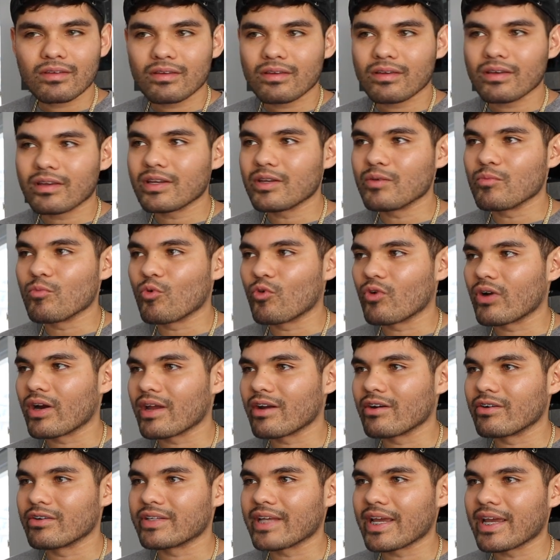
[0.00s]
any more
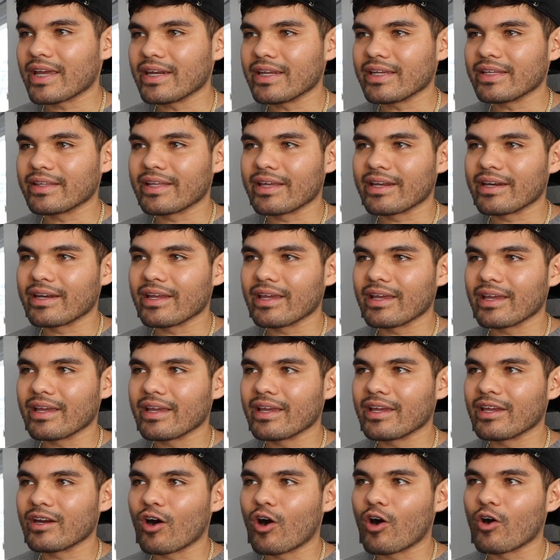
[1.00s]
entertaining than
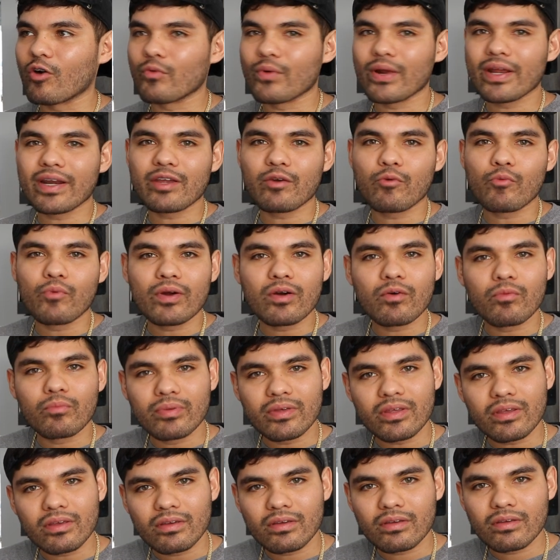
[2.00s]
it already will
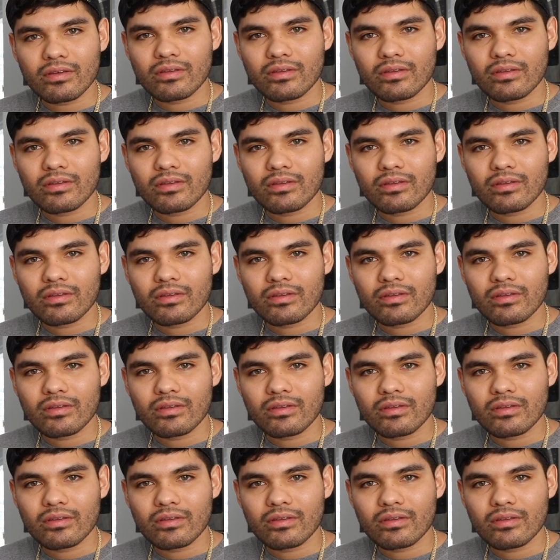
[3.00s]
be.